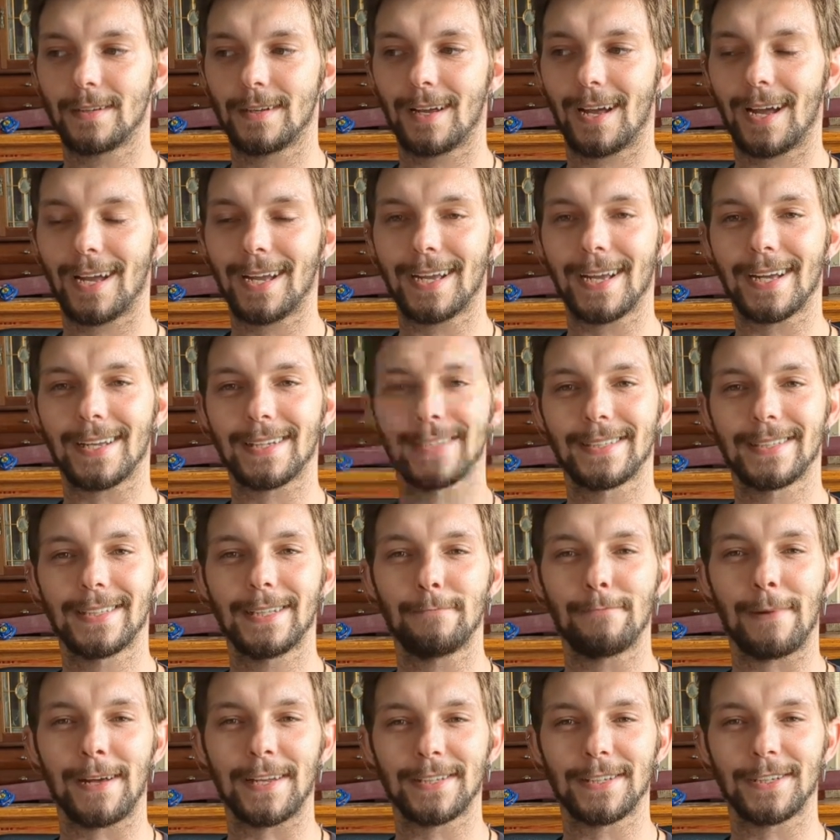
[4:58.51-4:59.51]
I guess the
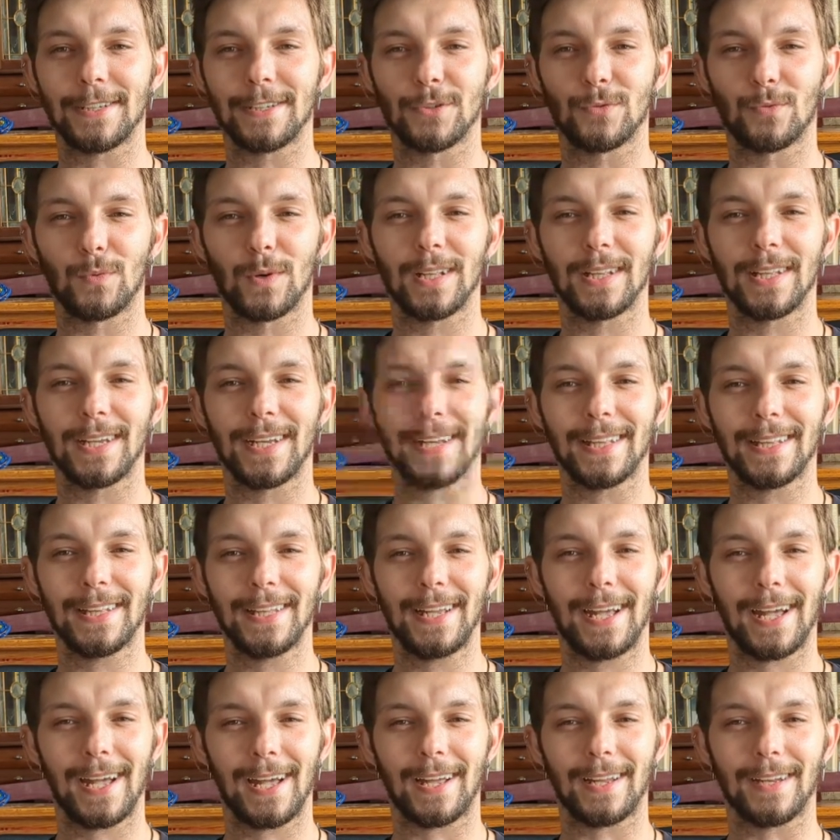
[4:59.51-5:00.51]
message really at
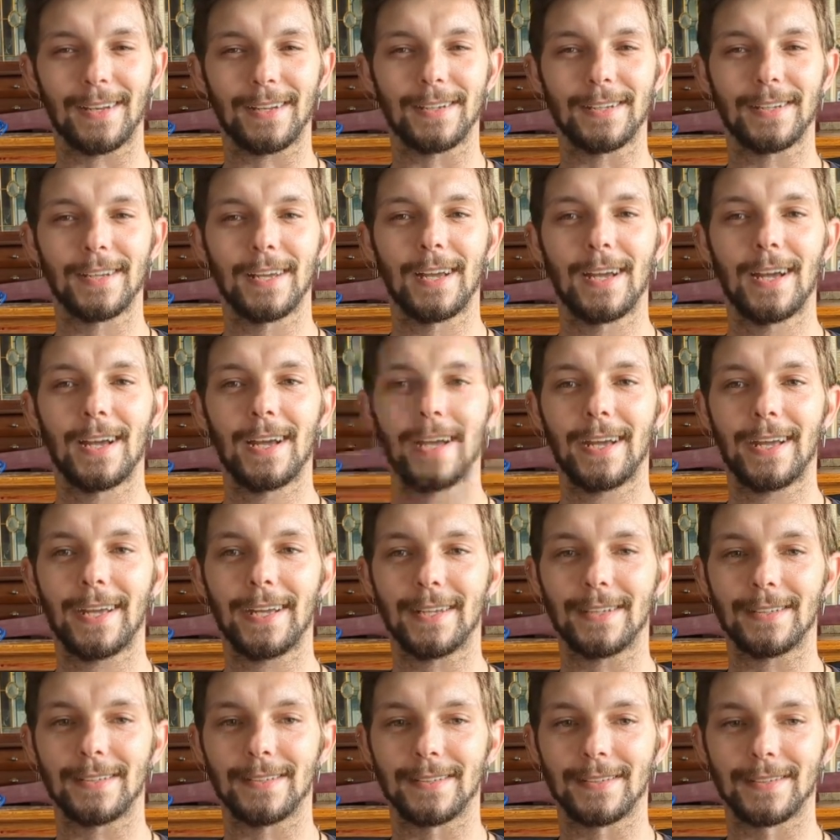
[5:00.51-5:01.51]
the end
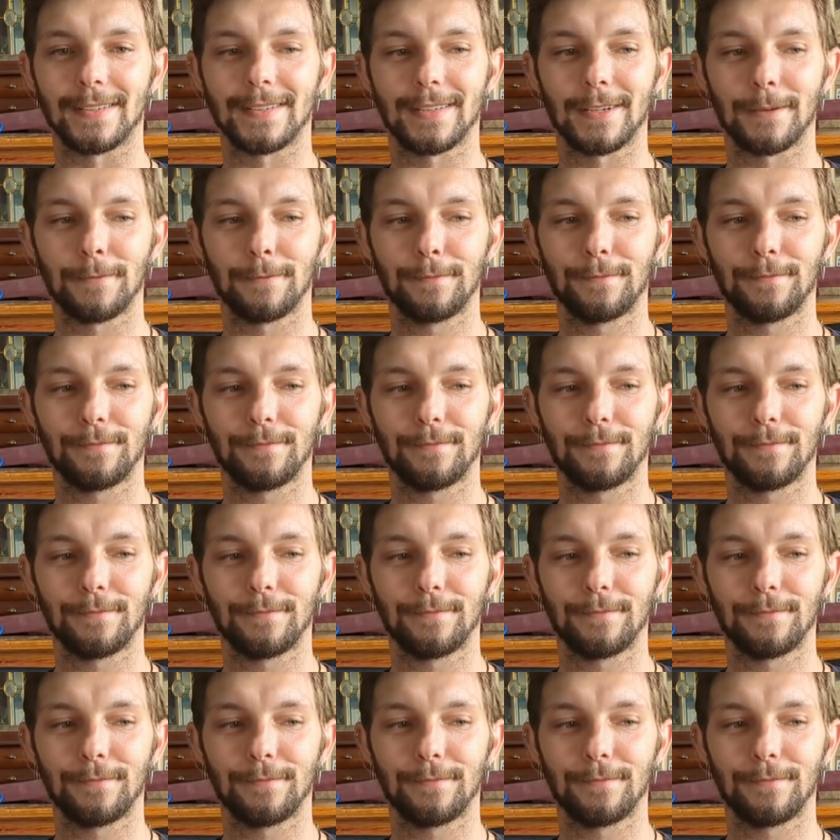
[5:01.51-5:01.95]
is